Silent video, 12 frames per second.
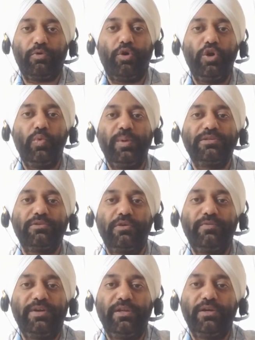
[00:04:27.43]
Always
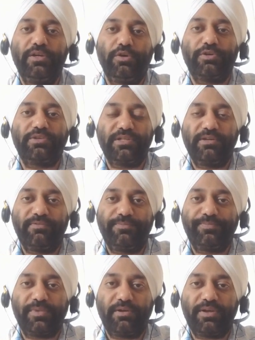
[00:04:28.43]
solve it yourself.
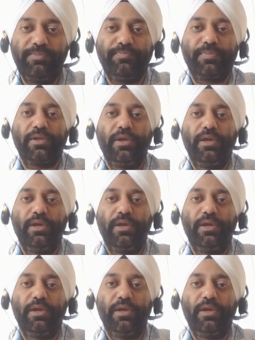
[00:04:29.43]
Okay.